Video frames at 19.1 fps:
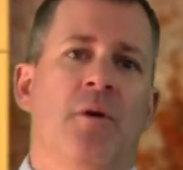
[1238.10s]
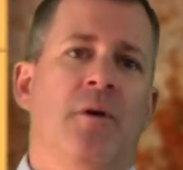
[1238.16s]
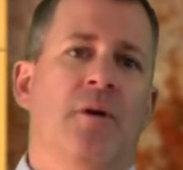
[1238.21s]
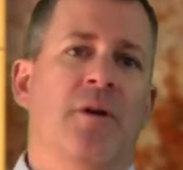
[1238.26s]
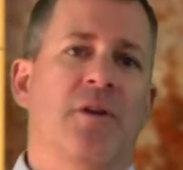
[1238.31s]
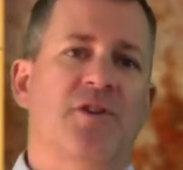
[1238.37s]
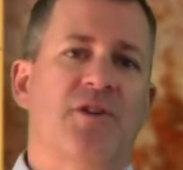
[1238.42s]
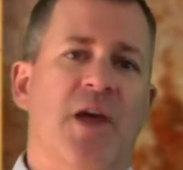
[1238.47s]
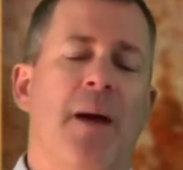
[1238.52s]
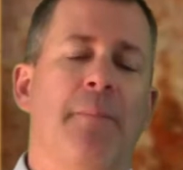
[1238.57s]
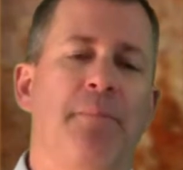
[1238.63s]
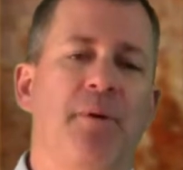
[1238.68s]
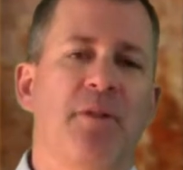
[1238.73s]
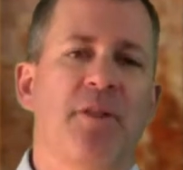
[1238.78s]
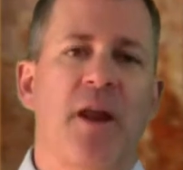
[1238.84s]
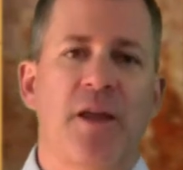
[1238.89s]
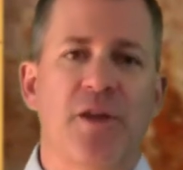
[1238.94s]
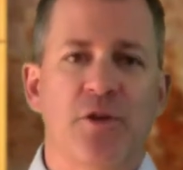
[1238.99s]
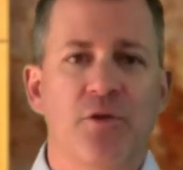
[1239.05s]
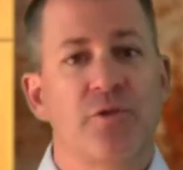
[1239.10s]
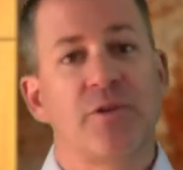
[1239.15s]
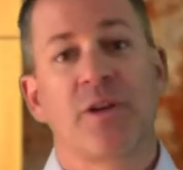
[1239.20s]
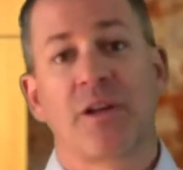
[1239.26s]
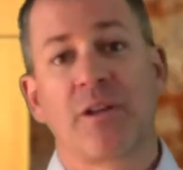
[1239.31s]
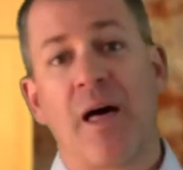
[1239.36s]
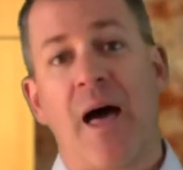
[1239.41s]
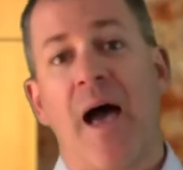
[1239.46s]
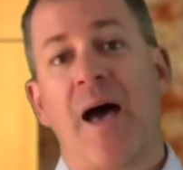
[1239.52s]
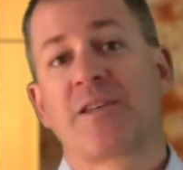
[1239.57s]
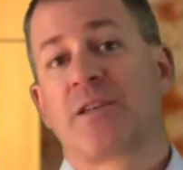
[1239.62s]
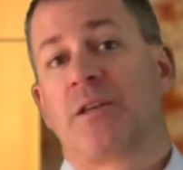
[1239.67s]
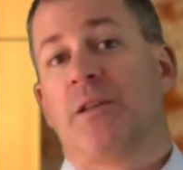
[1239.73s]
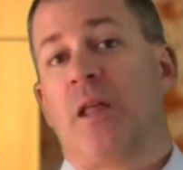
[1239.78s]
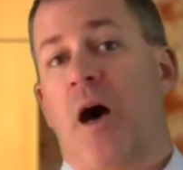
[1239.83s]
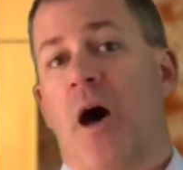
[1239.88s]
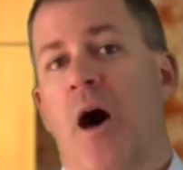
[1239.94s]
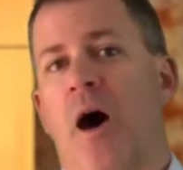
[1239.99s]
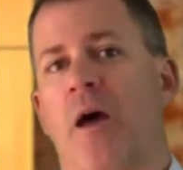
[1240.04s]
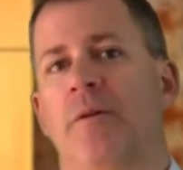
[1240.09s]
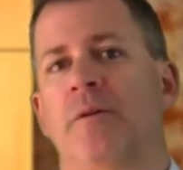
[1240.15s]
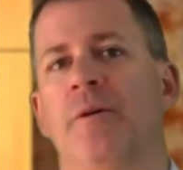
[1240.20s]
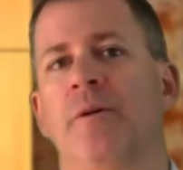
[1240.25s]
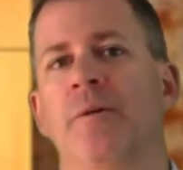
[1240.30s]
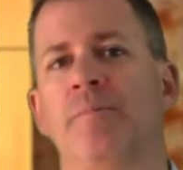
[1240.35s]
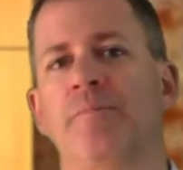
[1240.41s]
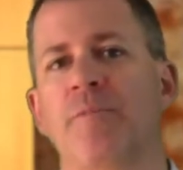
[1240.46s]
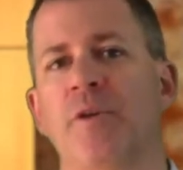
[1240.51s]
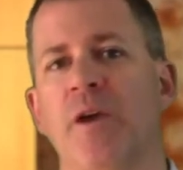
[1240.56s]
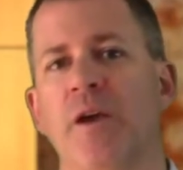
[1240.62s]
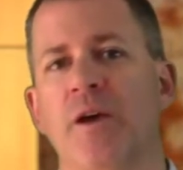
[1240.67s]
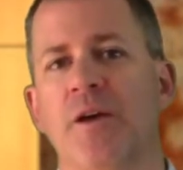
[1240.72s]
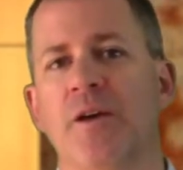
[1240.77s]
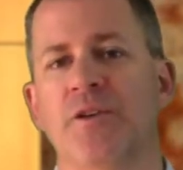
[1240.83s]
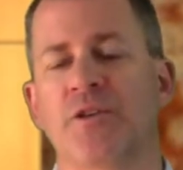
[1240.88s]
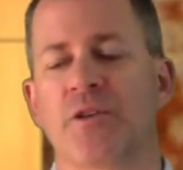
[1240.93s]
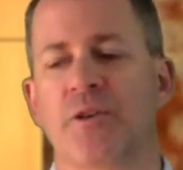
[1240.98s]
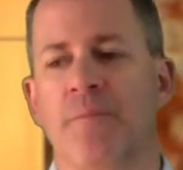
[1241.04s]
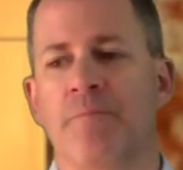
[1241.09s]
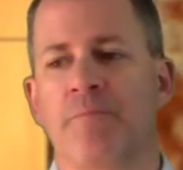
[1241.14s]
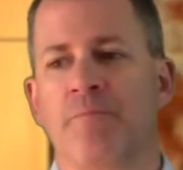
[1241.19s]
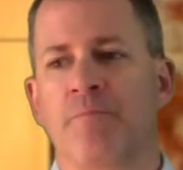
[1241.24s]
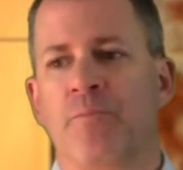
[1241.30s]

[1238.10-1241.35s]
An example that I use in class a lot is